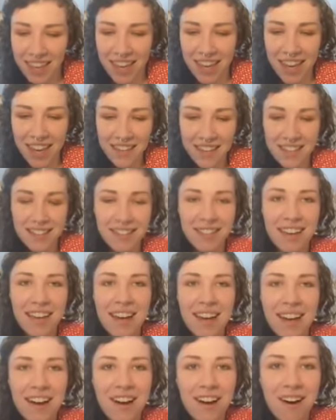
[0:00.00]
Thanks,
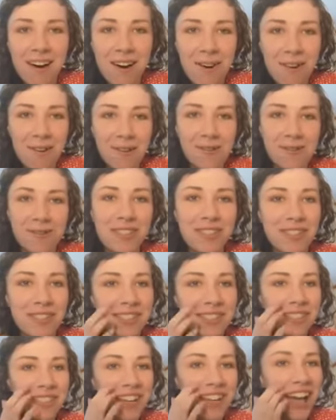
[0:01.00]

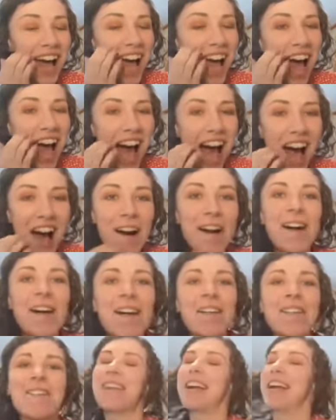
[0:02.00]
Kels.
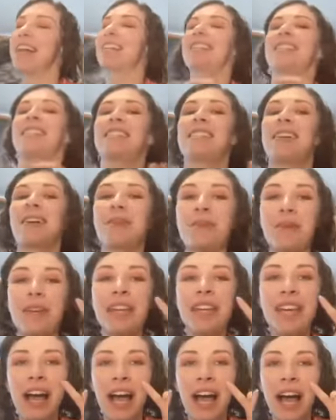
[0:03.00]
All right, so
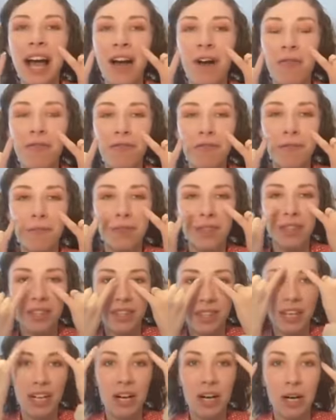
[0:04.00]
we have
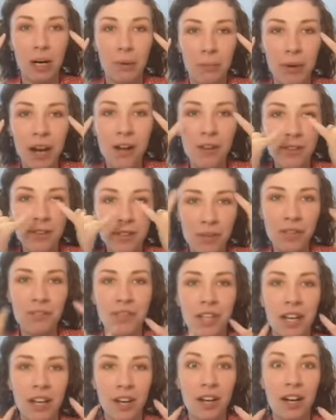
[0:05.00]
did our brows,
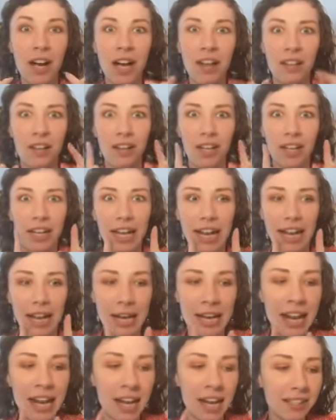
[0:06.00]
we've done our eye look.
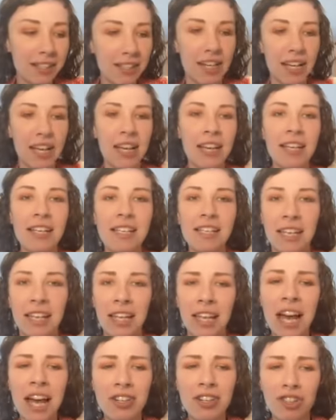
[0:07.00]
Next is
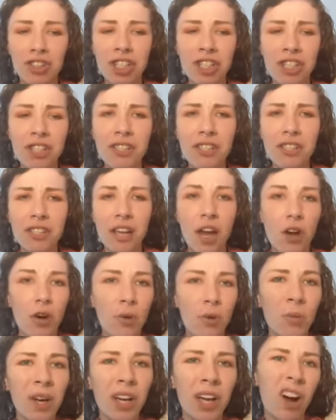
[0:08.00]
lashes.
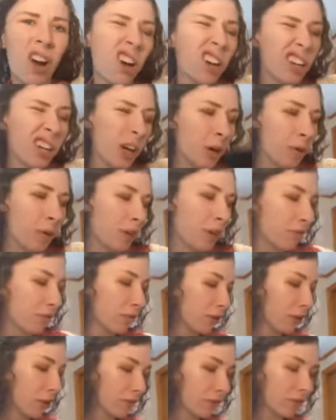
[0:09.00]
We are going
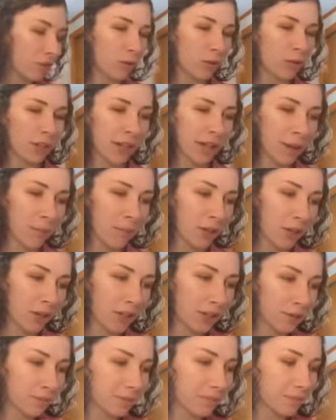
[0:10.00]
for a full glam
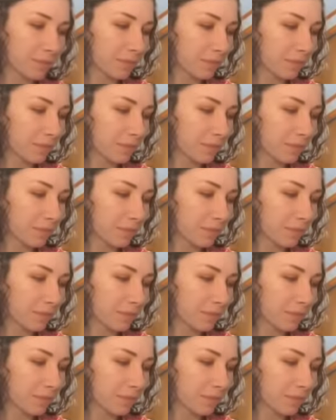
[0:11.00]
look